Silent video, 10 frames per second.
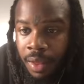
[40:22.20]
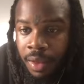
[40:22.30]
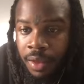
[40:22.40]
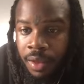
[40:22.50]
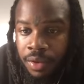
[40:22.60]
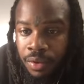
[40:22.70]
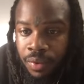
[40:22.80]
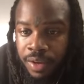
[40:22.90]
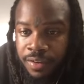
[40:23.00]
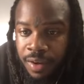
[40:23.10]
Can you
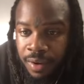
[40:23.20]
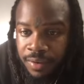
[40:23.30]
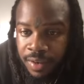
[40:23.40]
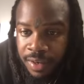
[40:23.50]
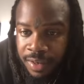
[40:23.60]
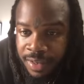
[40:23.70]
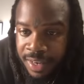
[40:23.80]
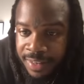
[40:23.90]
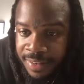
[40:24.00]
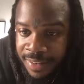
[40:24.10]
research
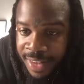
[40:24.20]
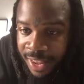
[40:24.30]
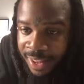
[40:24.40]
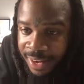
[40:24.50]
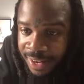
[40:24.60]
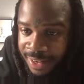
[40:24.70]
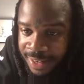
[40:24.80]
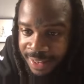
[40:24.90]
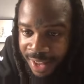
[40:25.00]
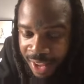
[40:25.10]
desiccated?
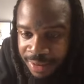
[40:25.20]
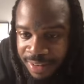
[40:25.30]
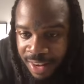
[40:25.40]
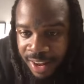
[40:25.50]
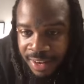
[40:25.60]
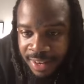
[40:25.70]
How you say that?